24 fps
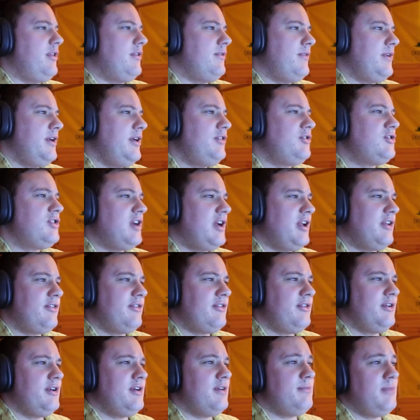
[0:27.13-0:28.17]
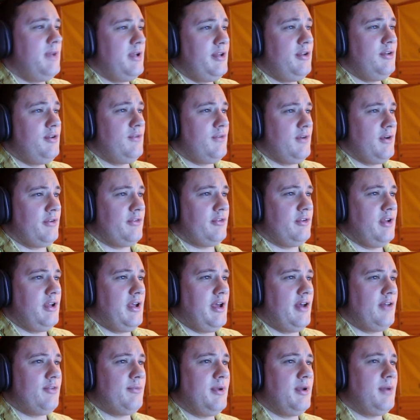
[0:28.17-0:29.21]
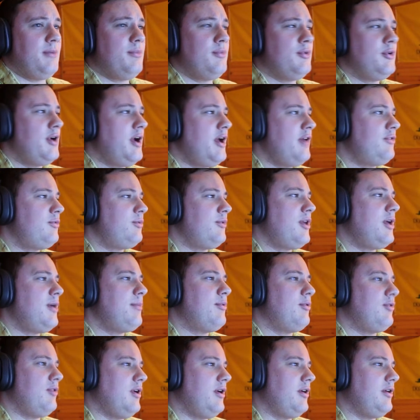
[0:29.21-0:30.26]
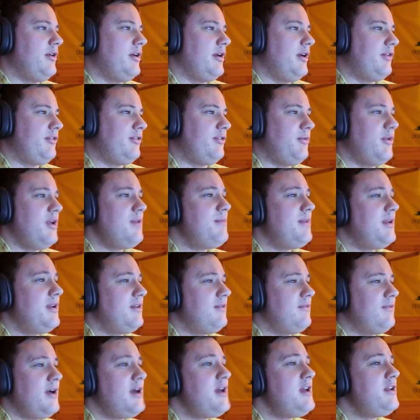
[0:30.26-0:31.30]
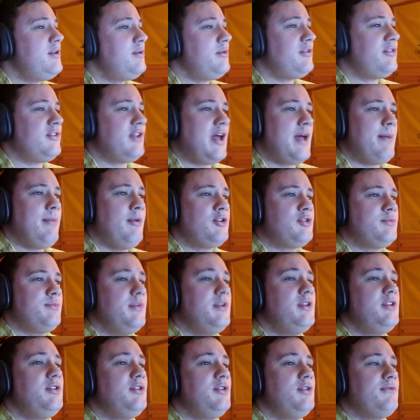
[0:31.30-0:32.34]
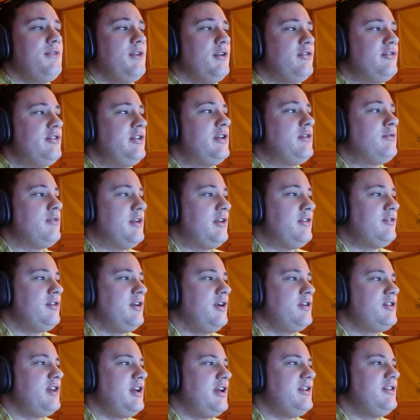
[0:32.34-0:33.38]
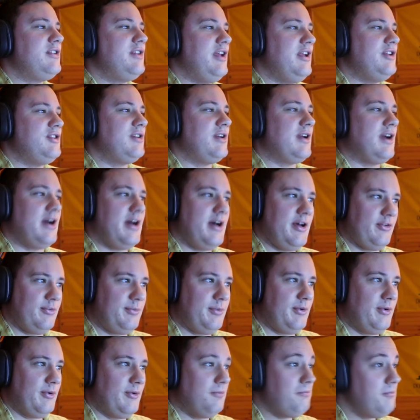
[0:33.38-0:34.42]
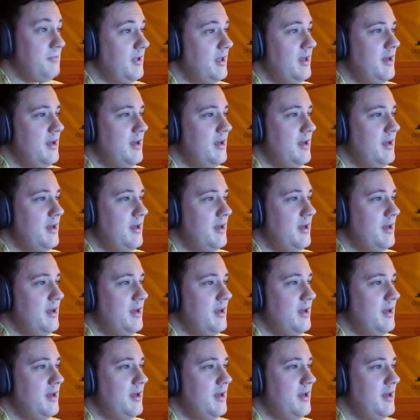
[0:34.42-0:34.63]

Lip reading: The Vice Chancellor of Mitten University has been impressed with our progress, and we've been invited to establish Mitten University Research and Teaching Hospital.